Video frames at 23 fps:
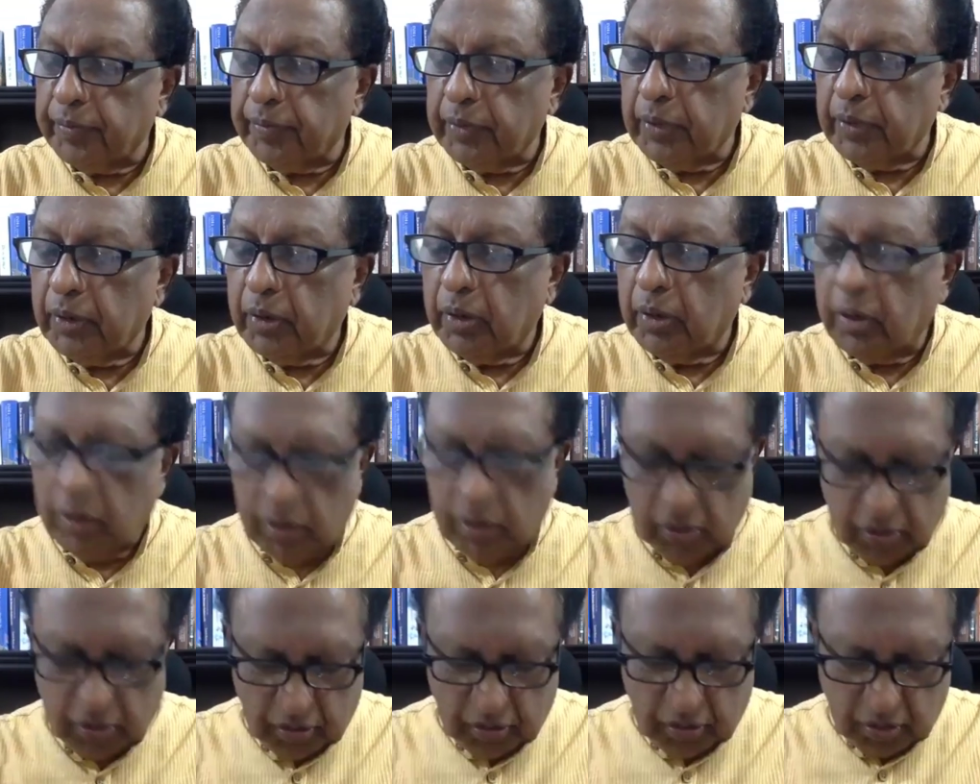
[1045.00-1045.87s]

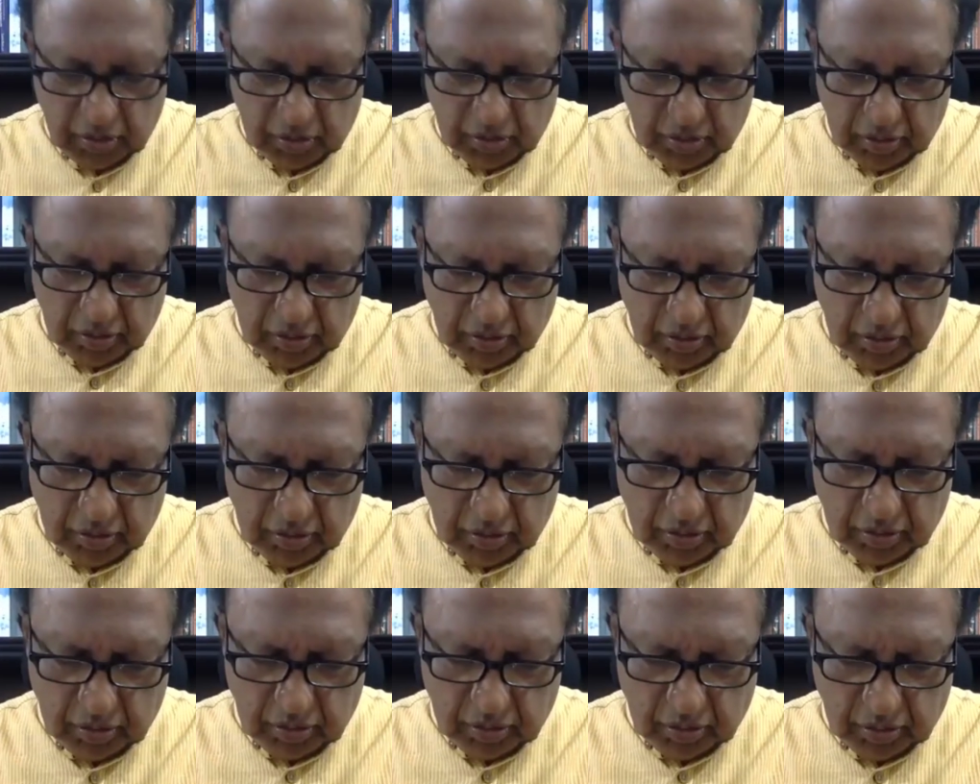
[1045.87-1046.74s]

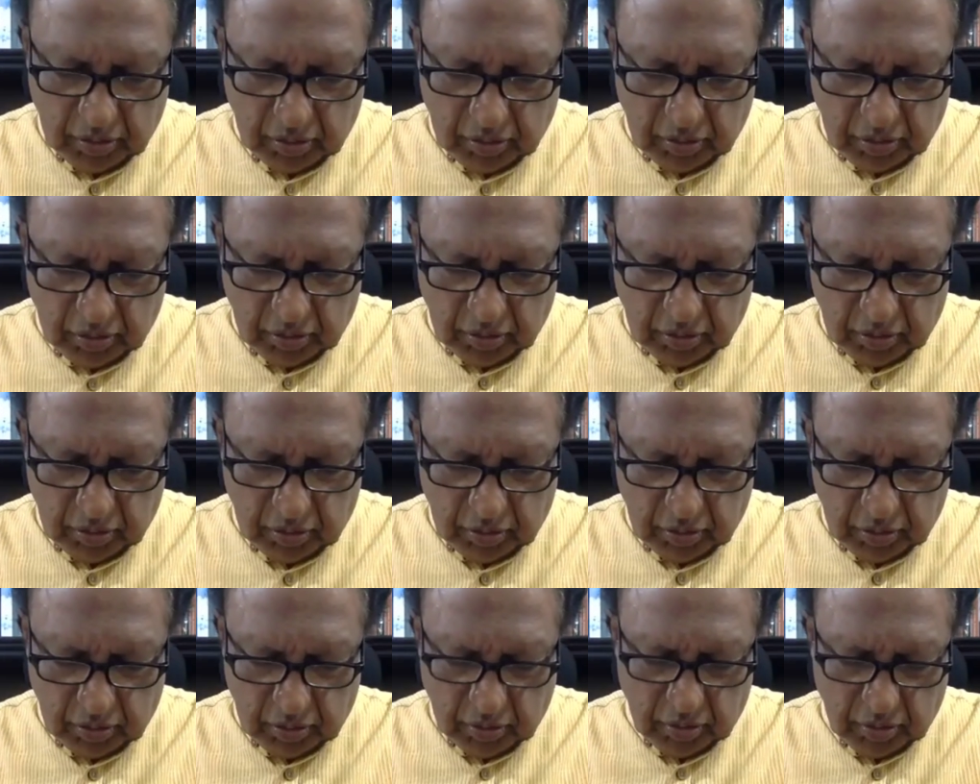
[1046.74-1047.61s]

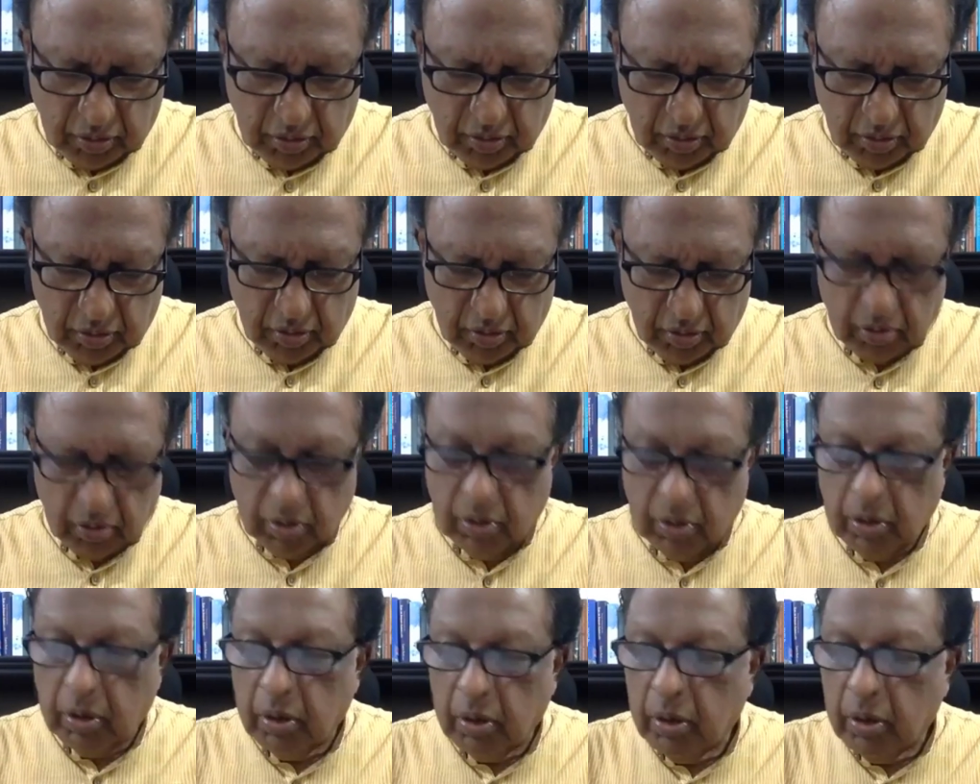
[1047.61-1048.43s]
Nobody speaks.